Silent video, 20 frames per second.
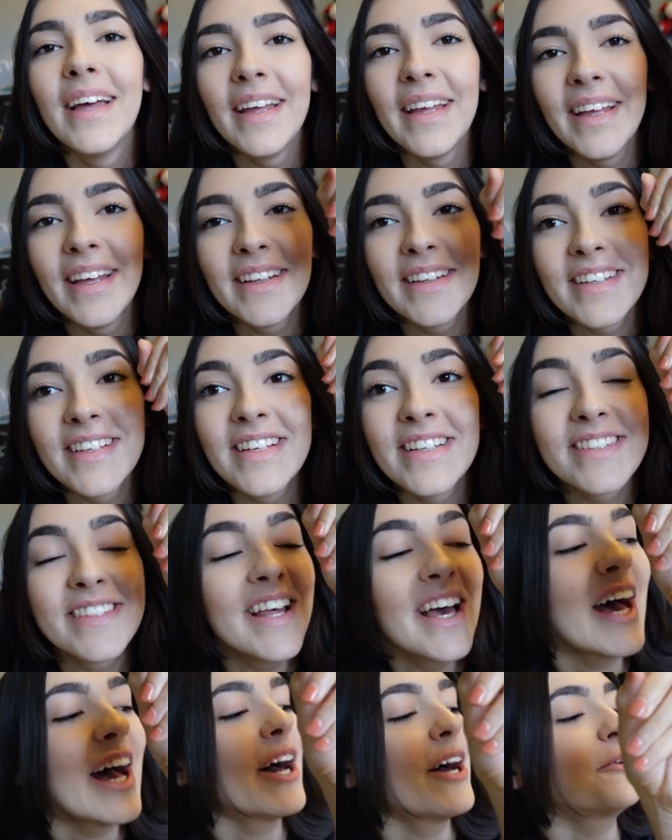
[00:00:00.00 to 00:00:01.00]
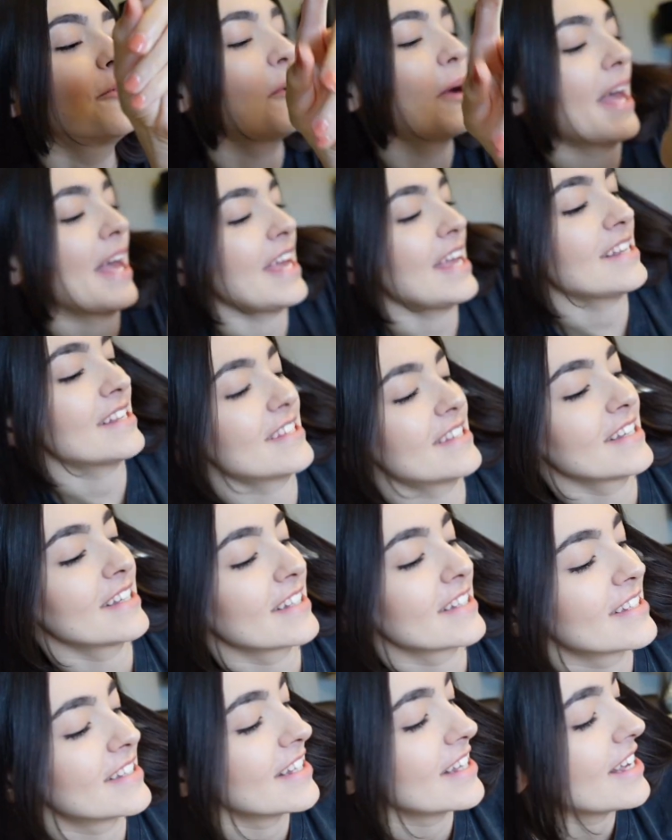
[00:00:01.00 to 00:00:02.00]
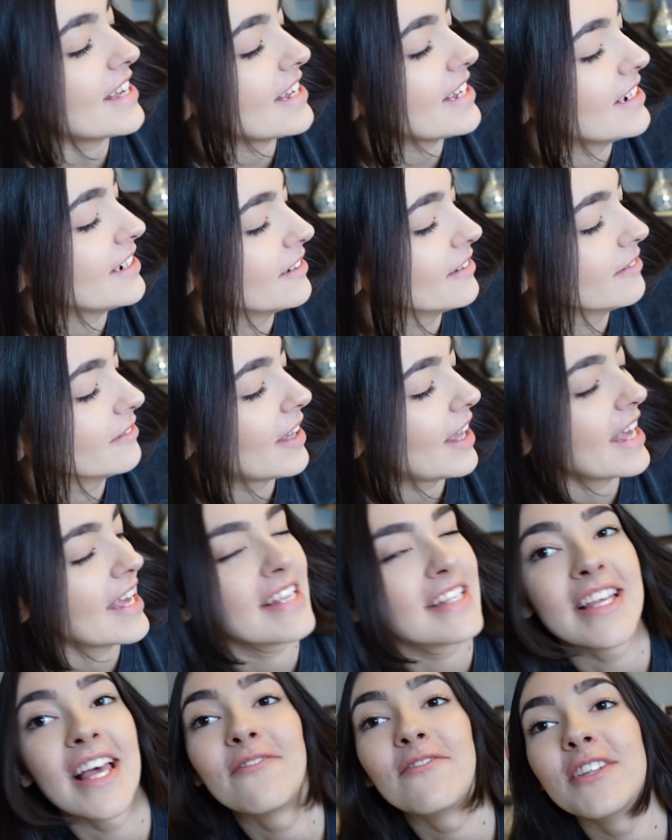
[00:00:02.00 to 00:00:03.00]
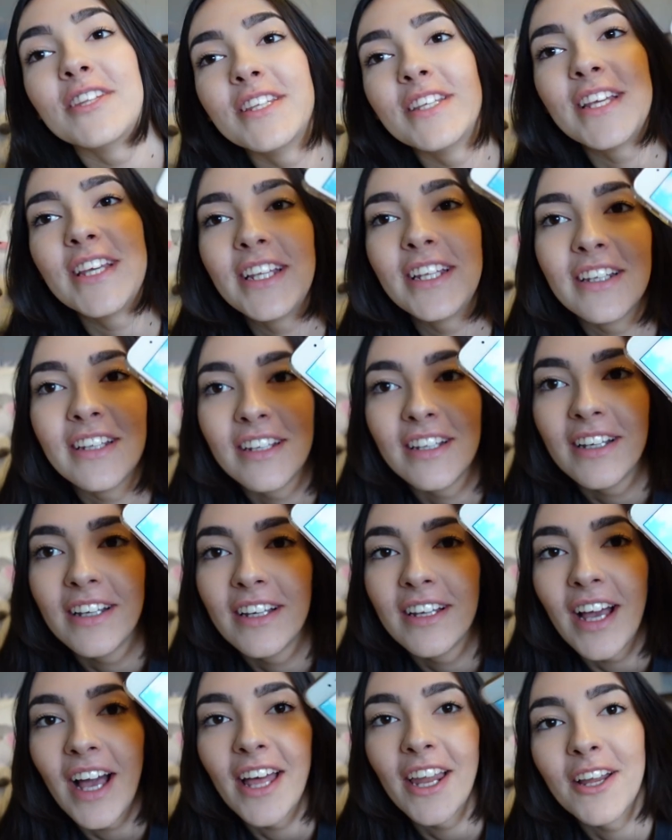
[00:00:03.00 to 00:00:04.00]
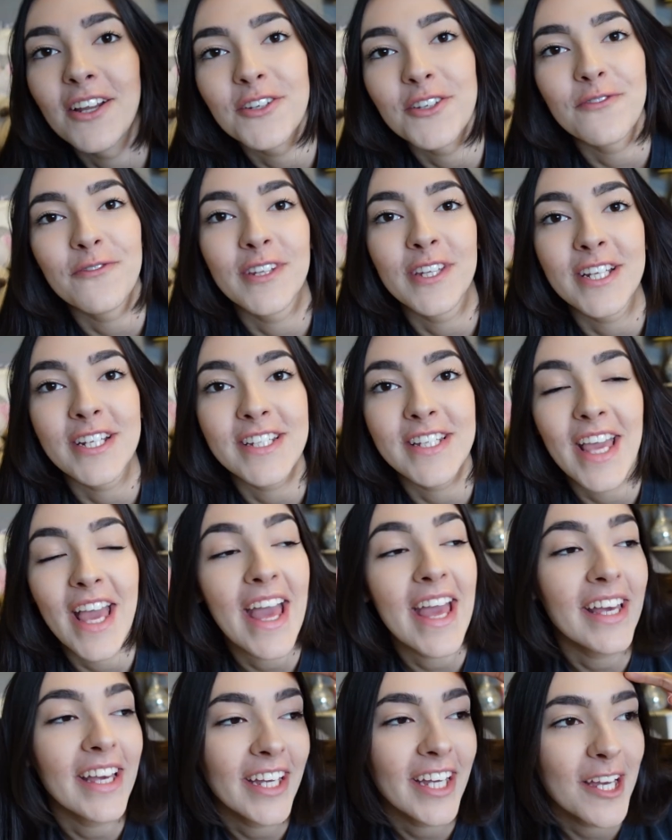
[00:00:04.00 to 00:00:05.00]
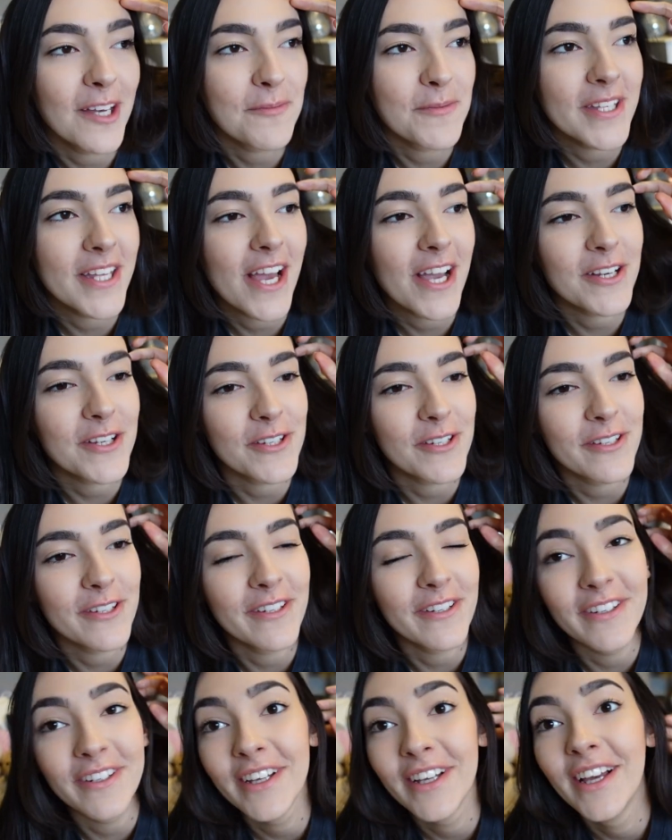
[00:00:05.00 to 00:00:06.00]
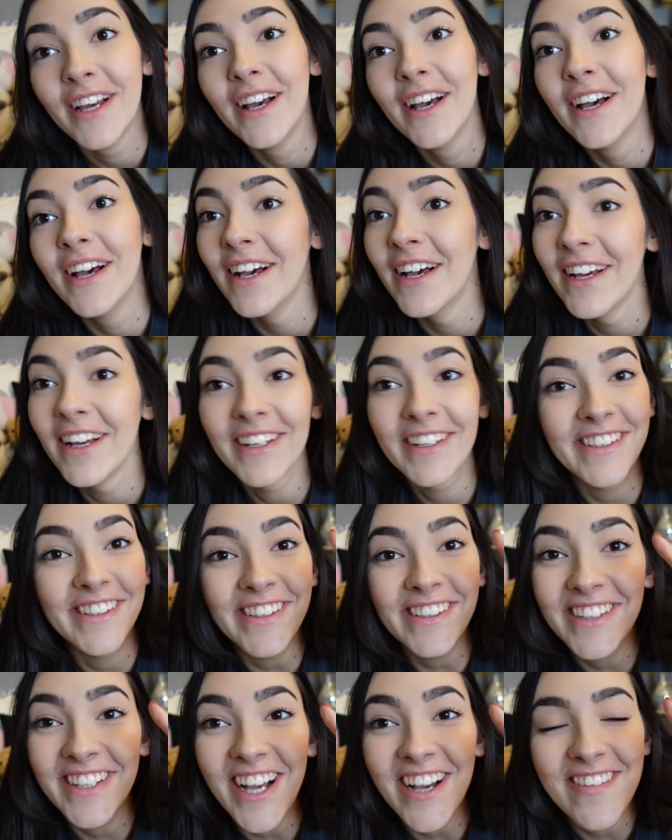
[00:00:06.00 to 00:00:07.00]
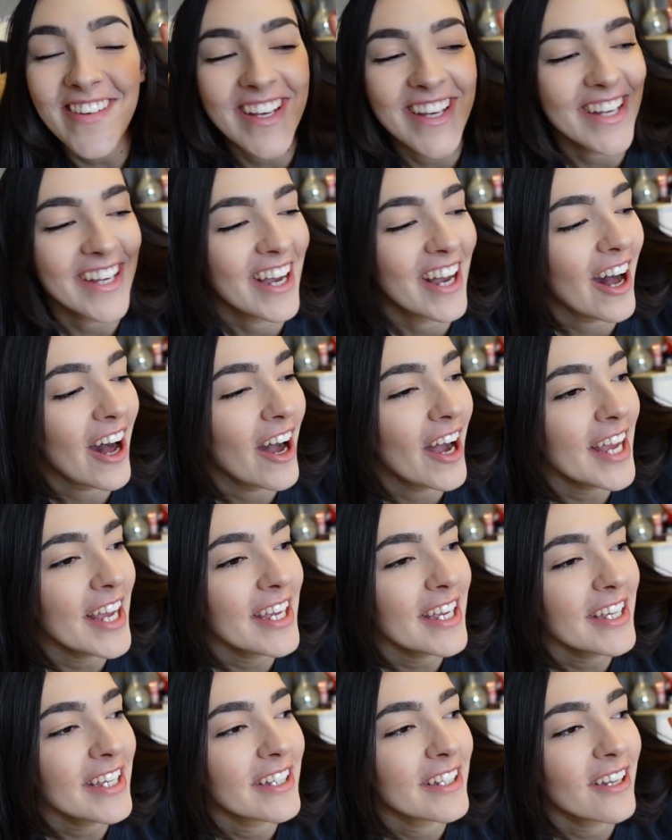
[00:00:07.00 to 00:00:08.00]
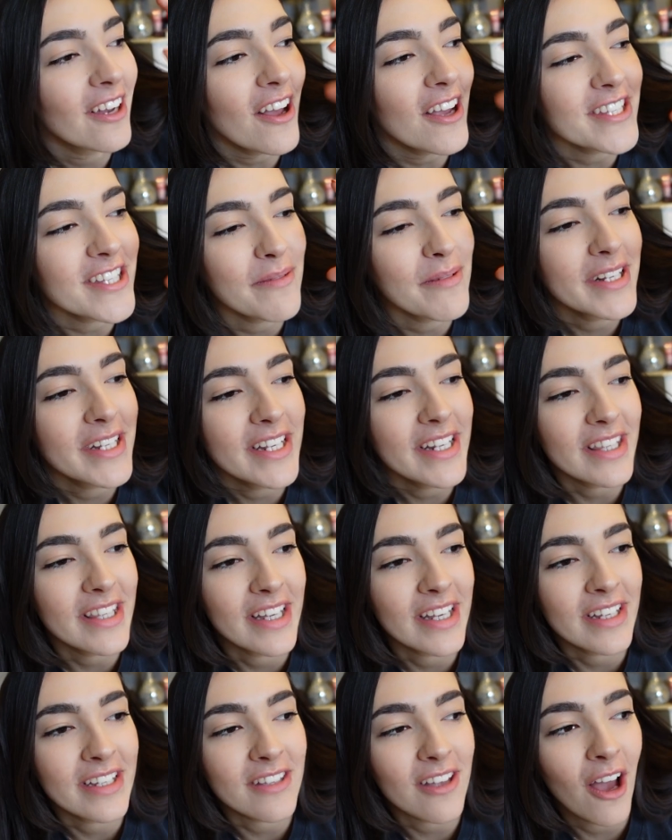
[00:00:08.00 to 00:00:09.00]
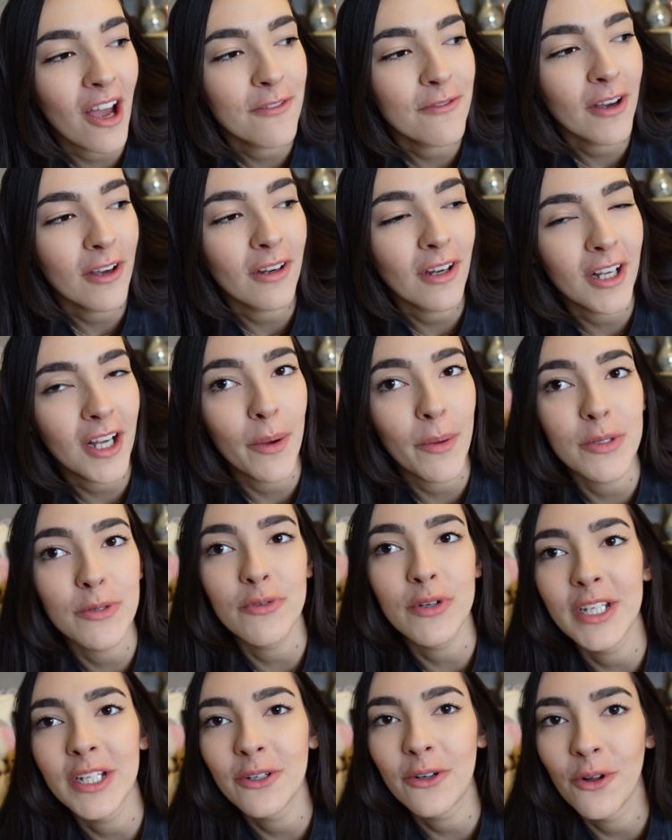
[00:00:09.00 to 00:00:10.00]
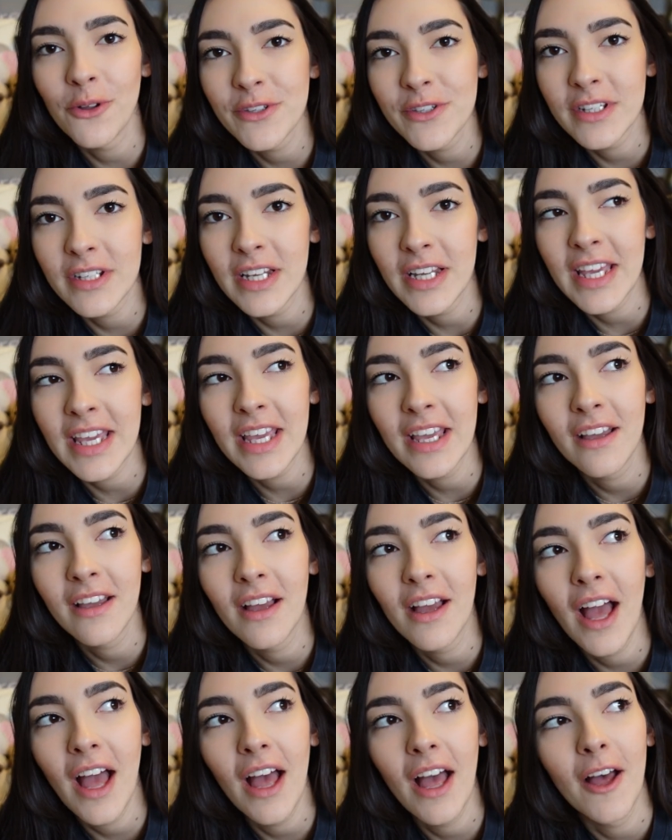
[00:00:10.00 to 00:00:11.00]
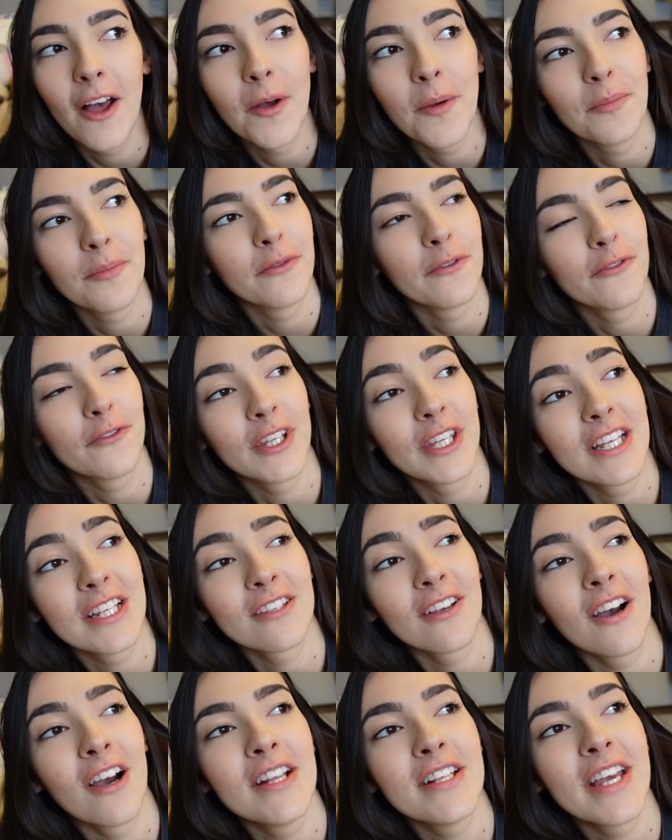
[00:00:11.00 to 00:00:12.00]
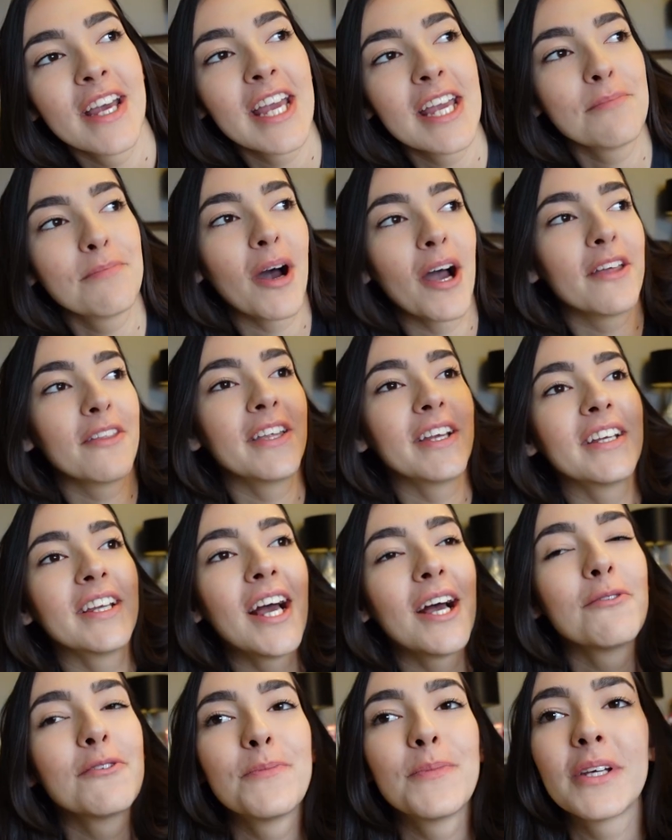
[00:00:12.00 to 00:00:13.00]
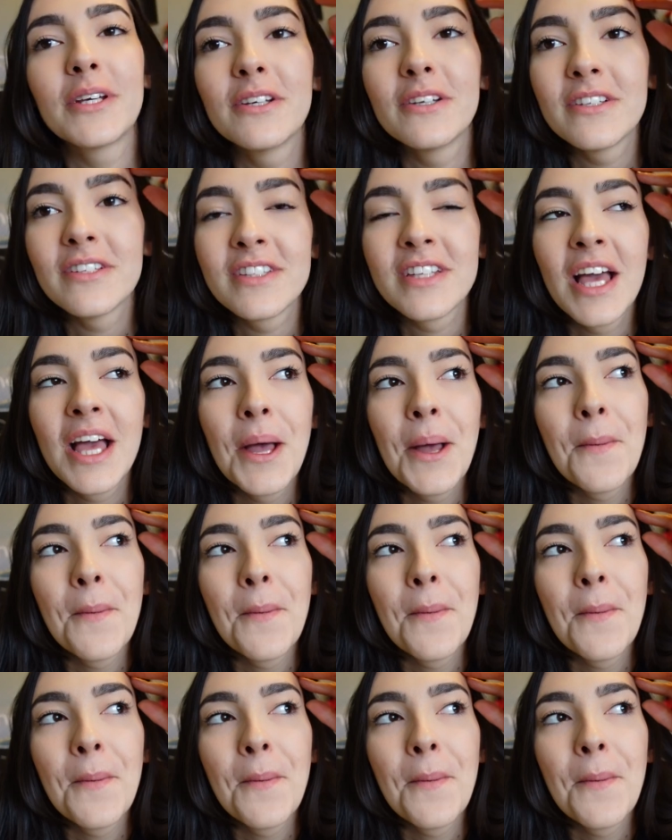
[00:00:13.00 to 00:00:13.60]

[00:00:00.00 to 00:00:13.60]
It is now 8.16, 8.17. I just finished the 8am section. Good going. I last time I did this, I felt like I was reading constantly um, for the entire day, but I think that was because